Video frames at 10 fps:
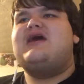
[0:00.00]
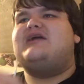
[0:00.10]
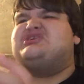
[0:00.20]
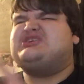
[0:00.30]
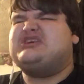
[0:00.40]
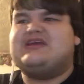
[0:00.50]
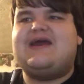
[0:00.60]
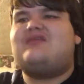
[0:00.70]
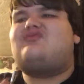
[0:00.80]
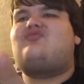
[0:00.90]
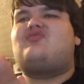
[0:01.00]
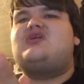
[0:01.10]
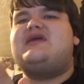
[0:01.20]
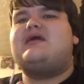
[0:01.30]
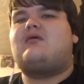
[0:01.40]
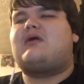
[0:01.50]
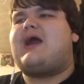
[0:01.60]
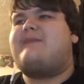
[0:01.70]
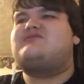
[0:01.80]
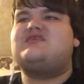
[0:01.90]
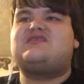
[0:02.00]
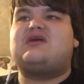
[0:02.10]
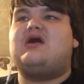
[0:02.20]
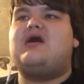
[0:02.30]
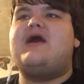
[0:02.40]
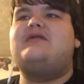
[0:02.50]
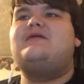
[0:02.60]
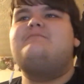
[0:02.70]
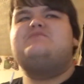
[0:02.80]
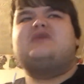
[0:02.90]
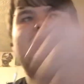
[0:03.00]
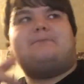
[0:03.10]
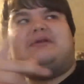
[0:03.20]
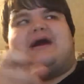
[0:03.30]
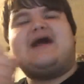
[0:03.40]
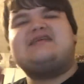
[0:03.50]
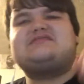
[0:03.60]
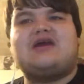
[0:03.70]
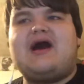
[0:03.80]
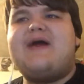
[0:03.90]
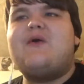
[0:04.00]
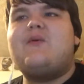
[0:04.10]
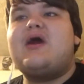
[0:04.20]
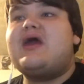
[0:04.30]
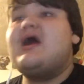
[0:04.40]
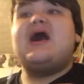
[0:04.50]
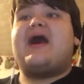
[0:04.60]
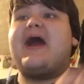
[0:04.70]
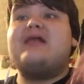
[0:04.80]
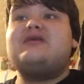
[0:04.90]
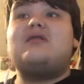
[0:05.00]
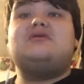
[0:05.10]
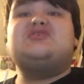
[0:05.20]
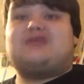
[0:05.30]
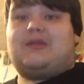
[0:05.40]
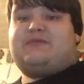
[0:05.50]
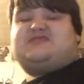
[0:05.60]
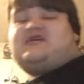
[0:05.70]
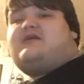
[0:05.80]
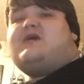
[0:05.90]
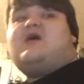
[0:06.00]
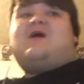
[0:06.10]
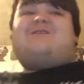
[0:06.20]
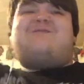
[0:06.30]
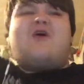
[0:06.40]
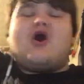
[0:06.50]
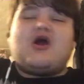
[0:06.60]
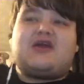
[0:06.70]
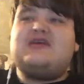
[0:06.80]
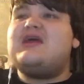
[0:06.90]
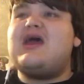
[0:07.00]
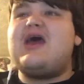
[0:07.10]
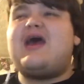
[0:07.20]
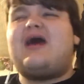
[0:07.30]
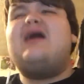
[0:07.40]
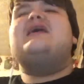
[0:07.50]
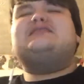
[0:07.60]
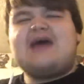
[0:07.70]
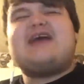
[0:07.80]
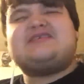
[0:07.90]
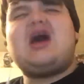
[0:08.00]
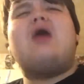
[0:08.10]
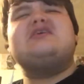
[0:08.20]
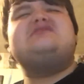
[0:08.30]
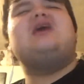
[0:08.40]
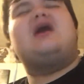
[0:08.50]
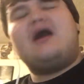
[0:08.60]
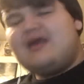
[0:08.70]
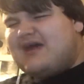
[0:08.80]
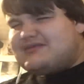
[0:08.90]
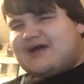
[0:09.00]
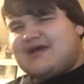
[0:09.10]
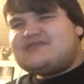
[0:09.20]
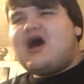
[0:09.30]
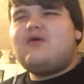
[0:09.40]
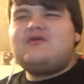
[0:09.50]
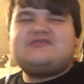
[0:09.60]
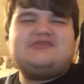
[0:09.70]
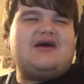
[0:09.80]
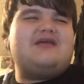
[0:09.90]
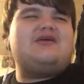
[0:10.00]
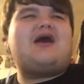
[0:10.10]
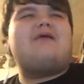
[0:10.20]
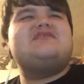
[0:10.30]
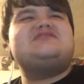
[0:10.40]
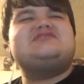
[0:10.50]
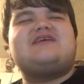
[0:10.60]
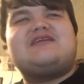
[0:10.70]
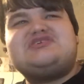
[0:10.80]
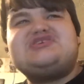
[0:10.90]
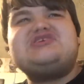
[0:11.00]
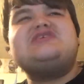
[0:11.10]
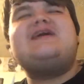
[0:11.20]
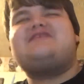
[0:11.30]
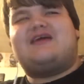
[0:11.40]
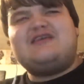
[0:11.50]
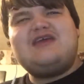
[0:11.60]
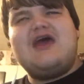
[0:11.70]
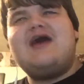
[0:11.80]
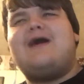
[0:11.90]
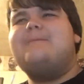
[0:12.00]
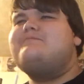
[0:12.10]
and she gets free and grabs this gun and blasts the guy away. I literally stood up and said, fuck yeah, that's how it's done. That's how it's done. I was just like cheering. I was like, yeah.